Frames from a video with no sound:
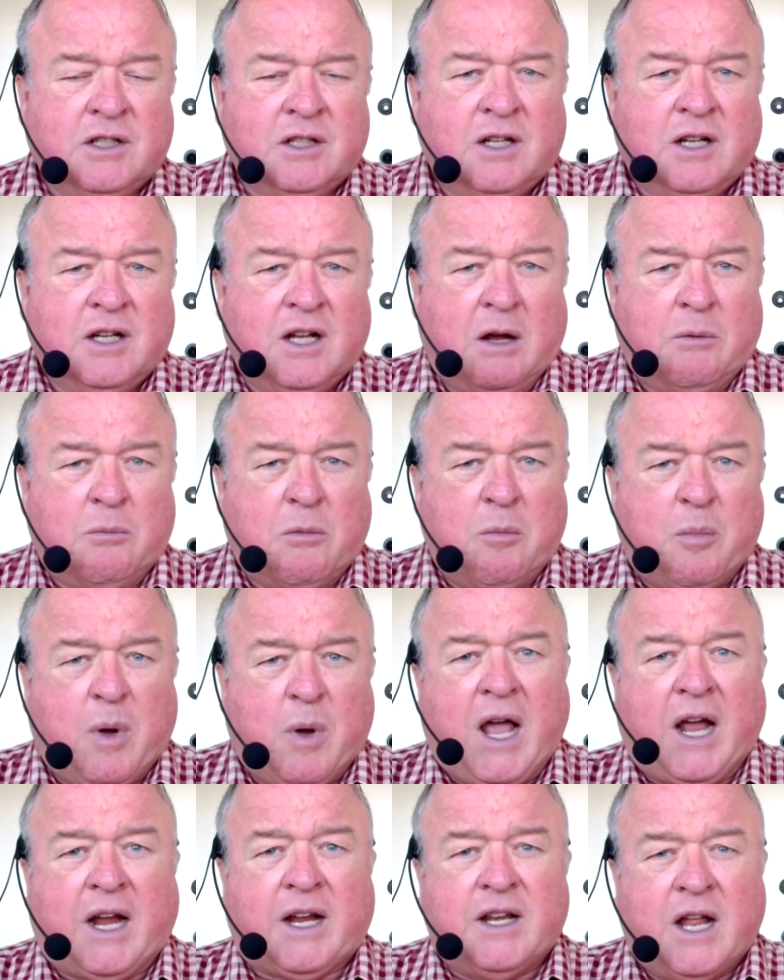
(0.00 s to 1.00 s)
And we're
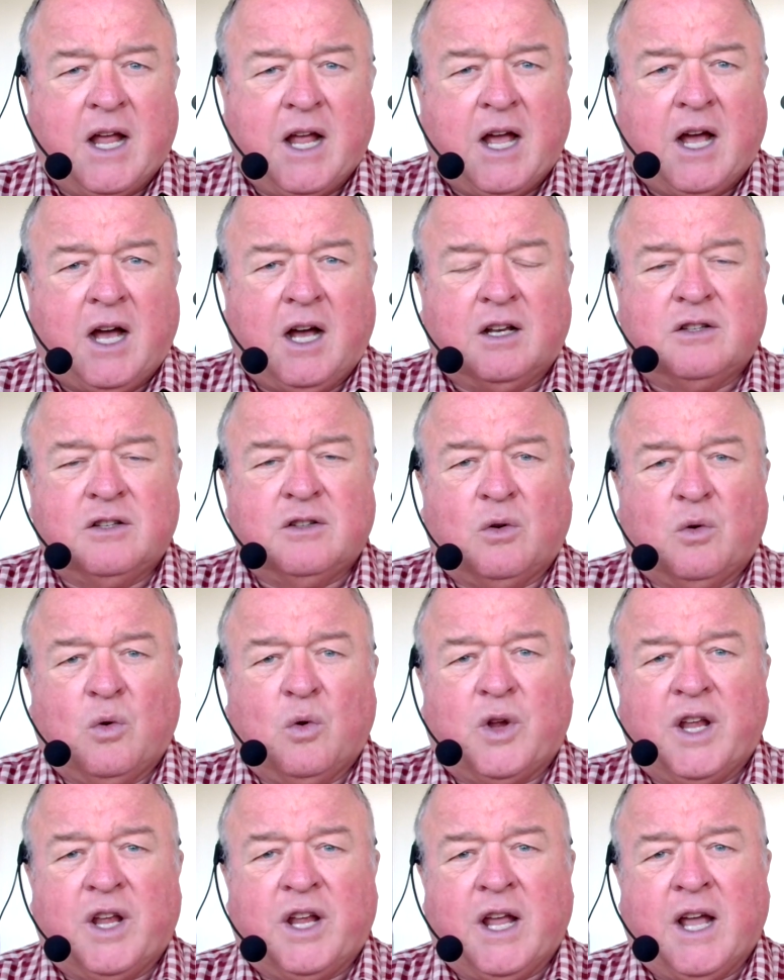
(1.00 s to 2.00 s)
back now to
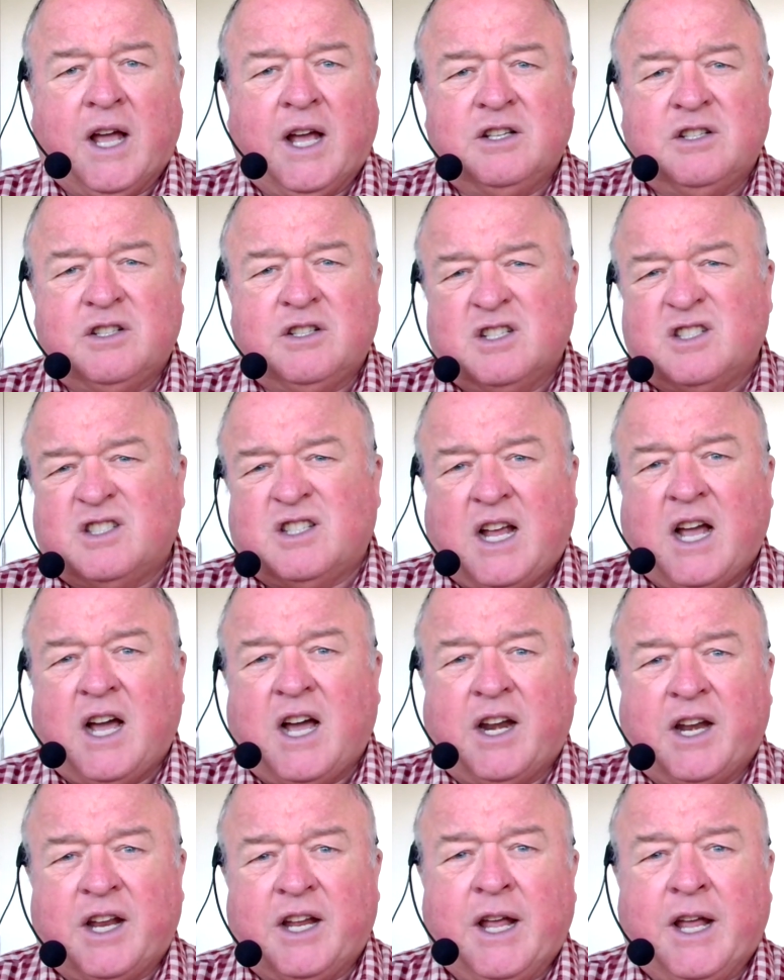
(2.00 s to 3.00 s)
looking at just how to
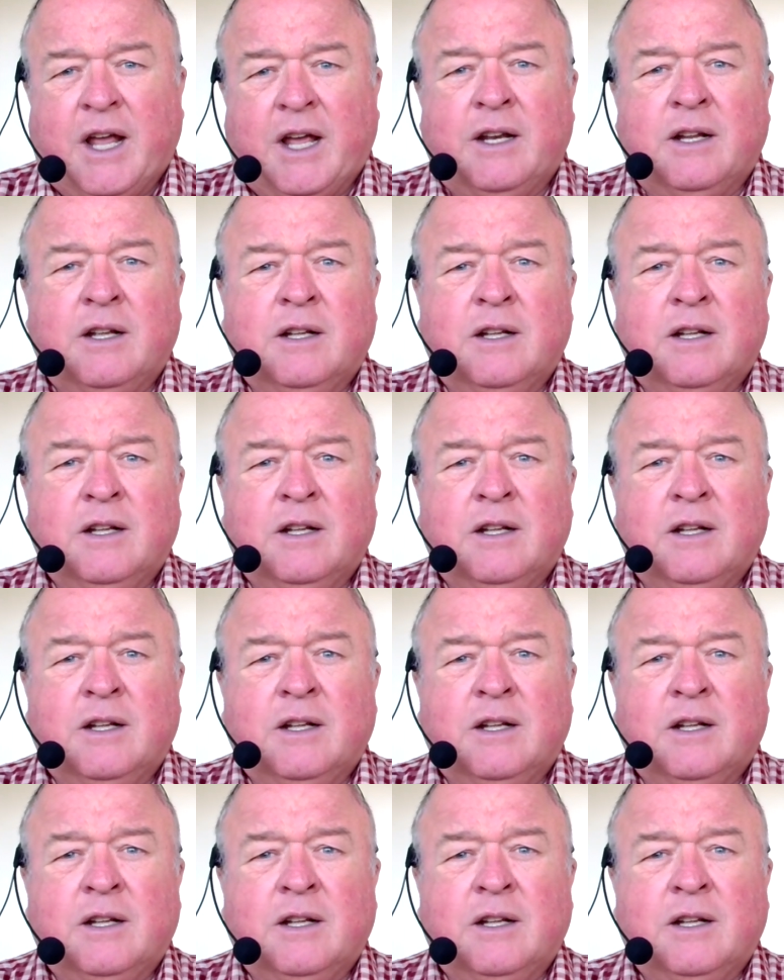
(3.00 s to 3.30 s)
get